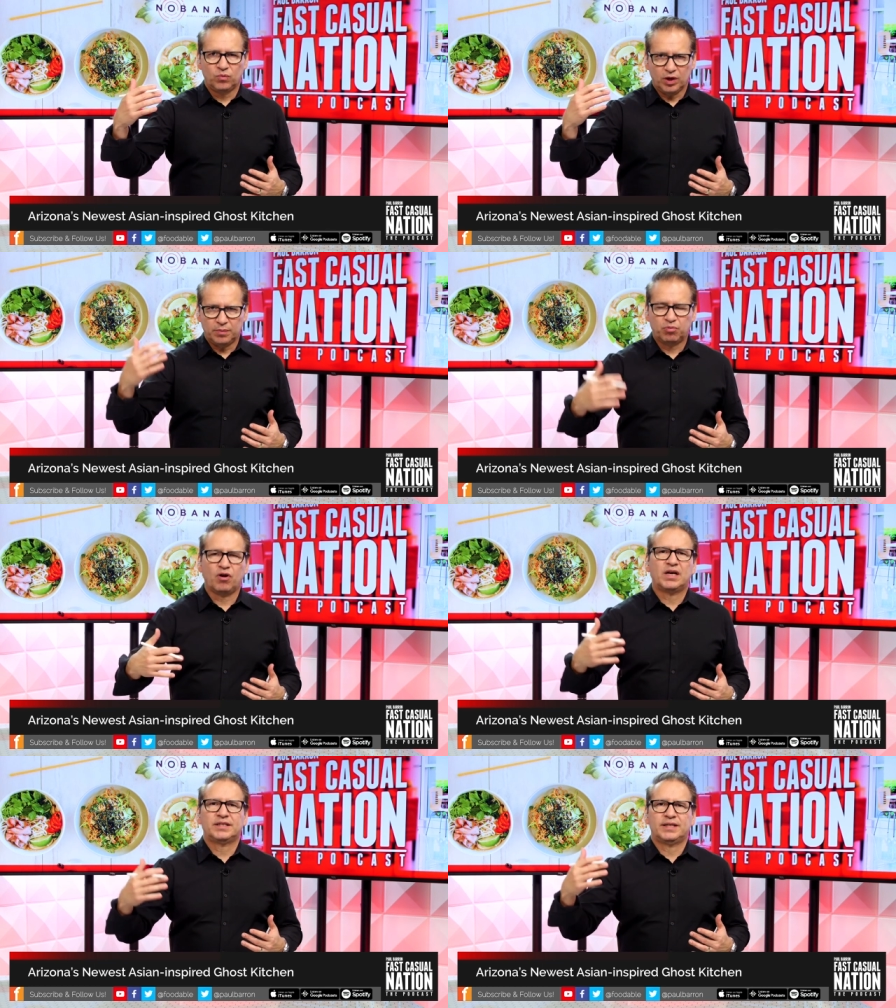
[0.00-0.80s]
really
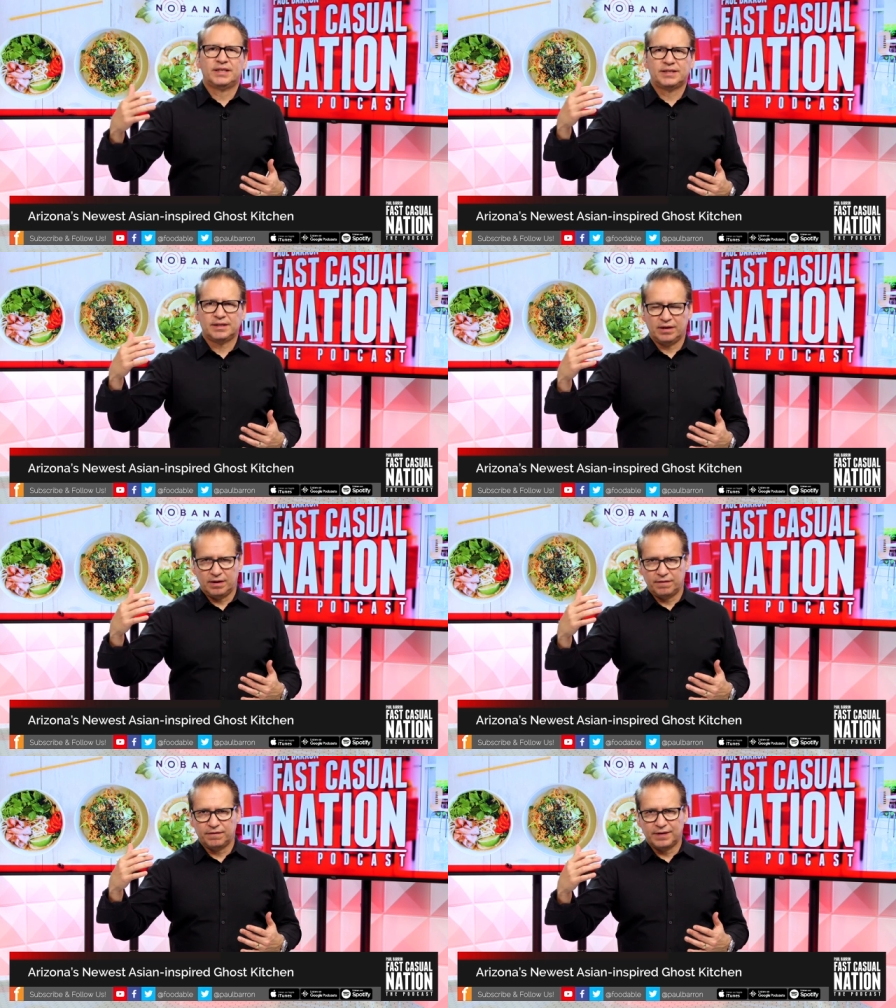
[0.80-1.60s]
process
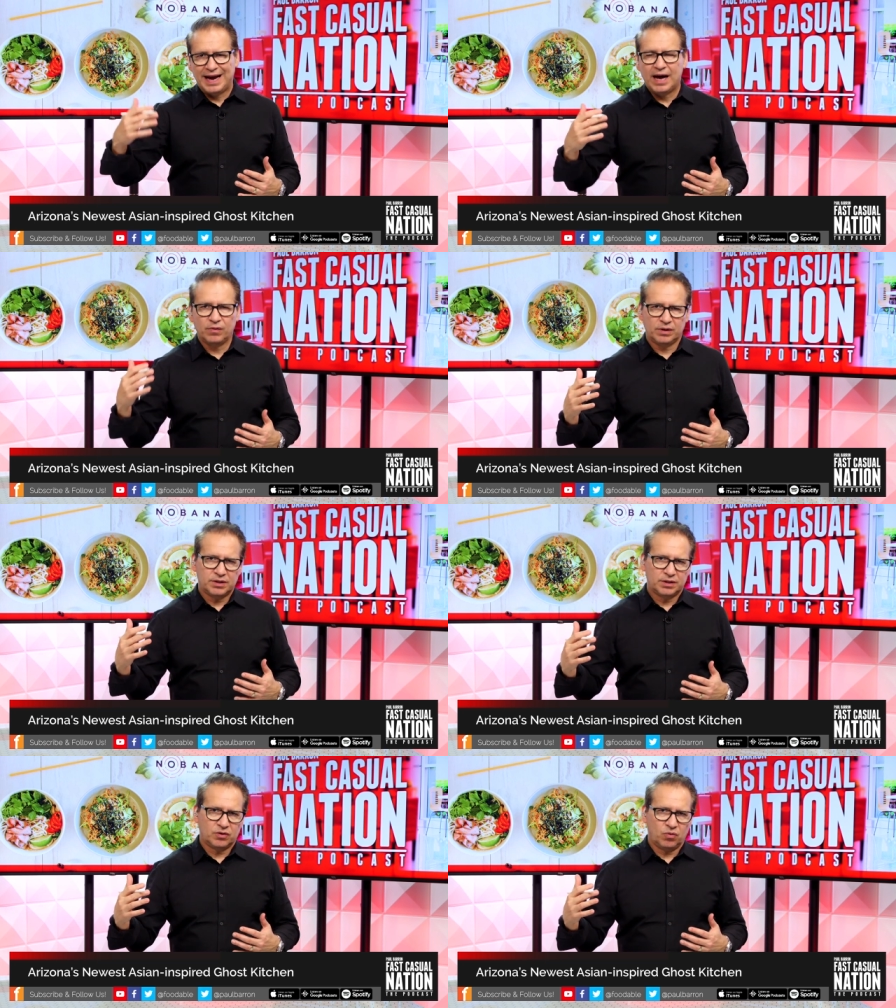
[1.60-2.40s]
of how
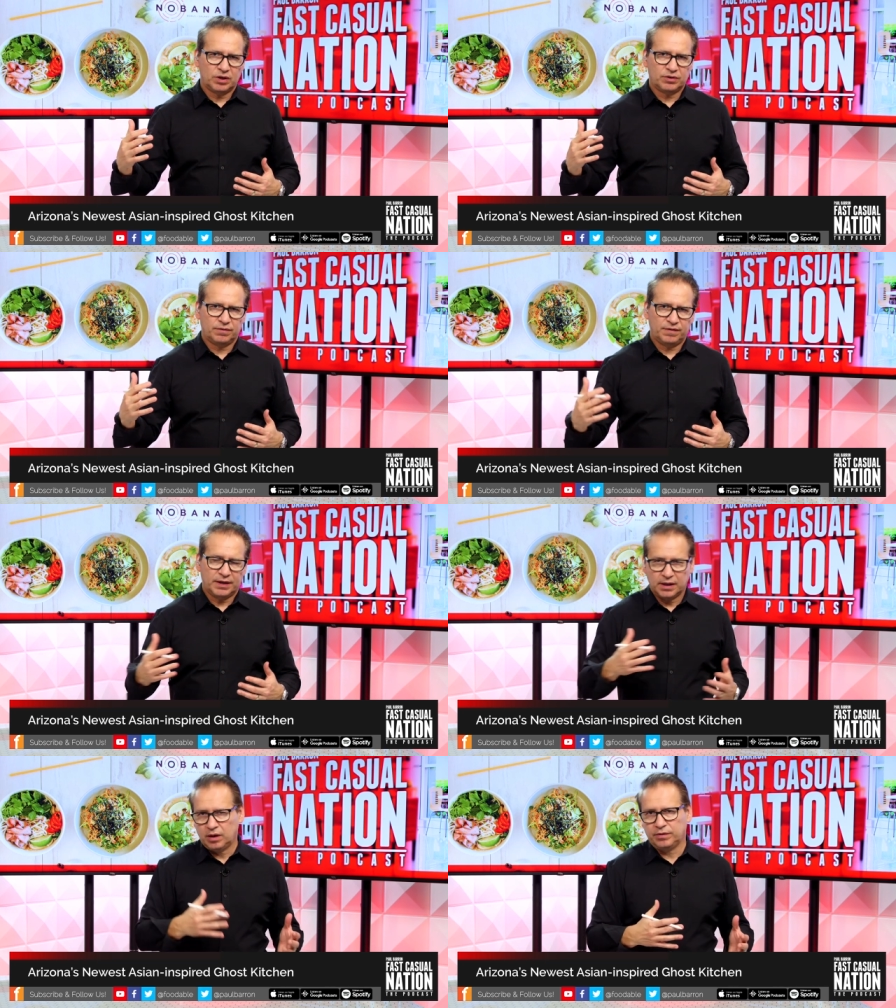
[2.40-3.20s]
this is going to
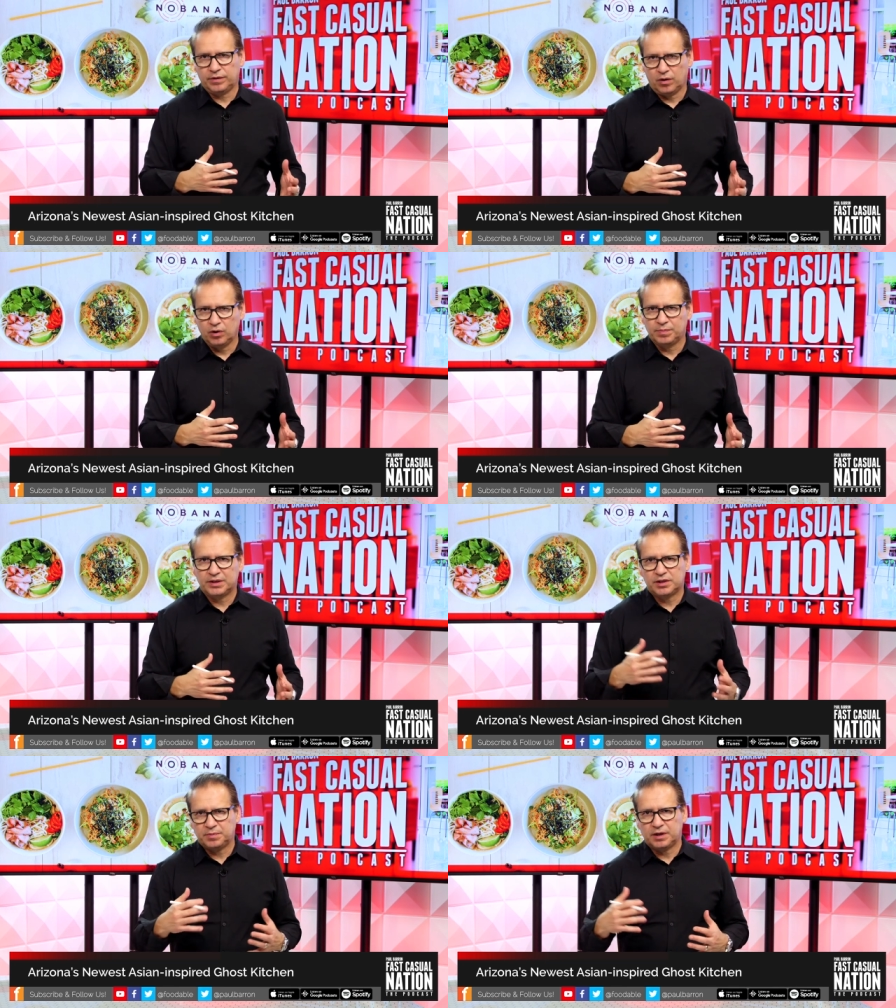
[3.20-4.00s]
affect not only their own
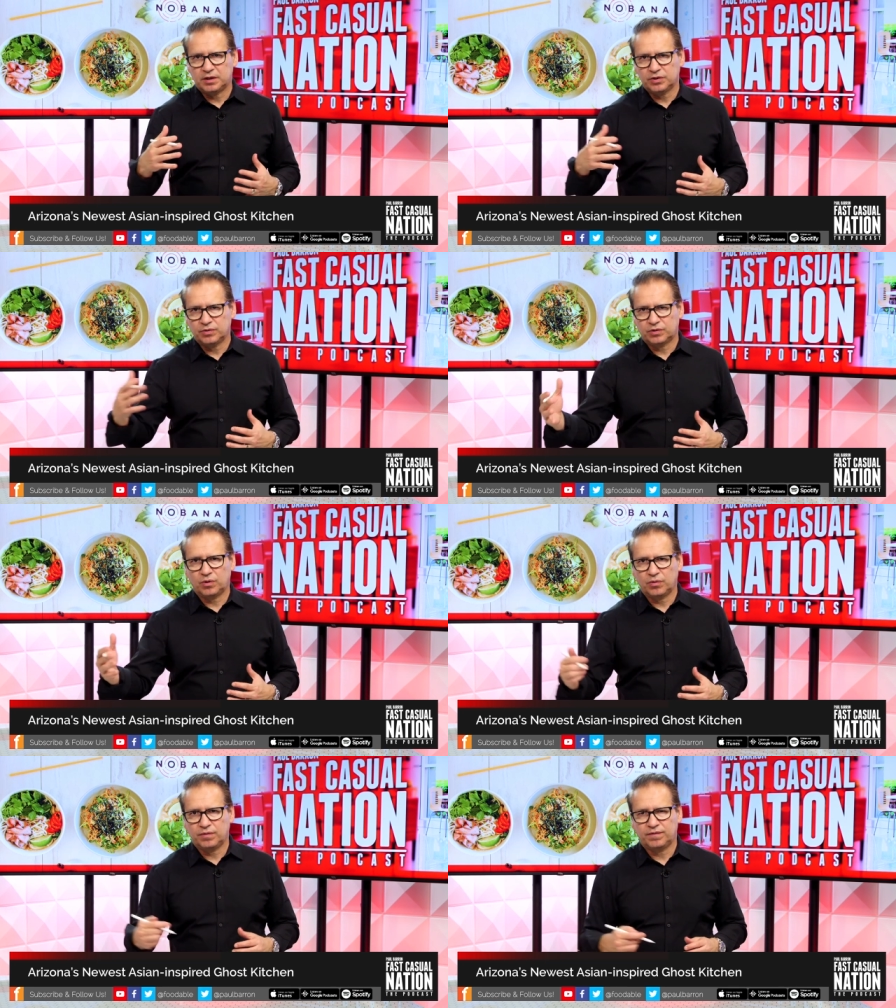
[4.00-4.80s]
business, but also the
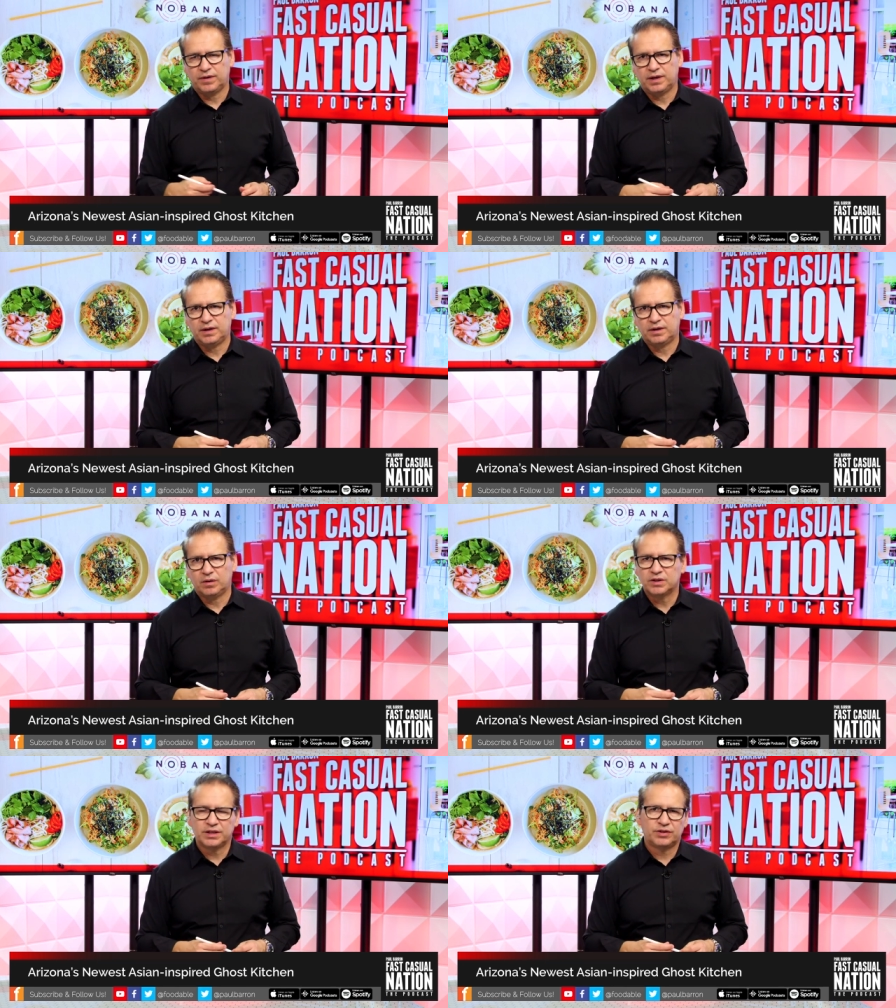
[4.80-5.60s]
growth of the
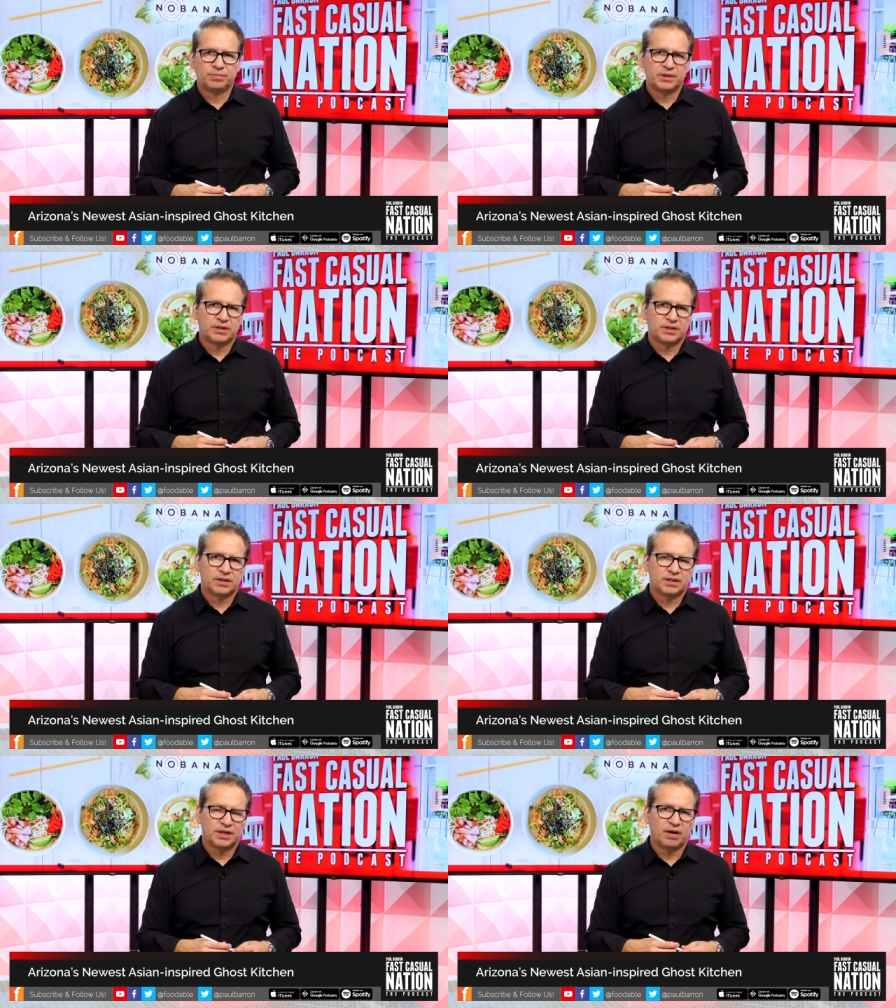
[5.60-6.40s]
ghost kitchen business
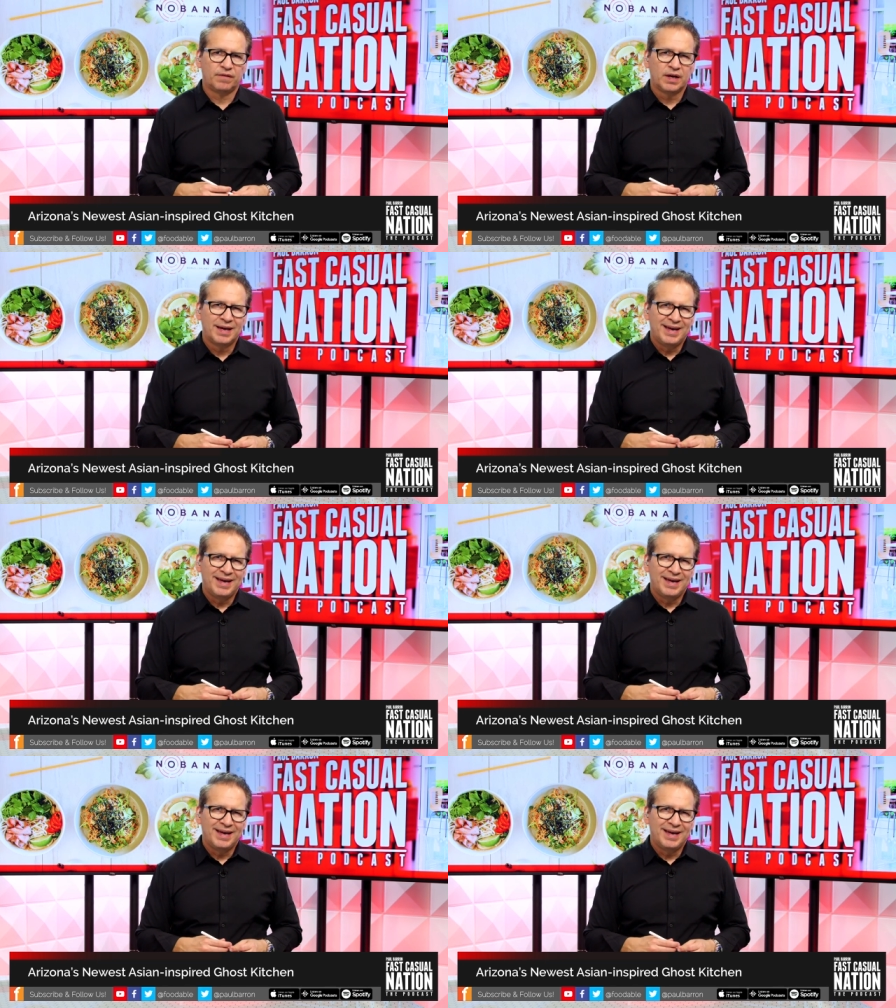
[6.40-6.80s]
itself.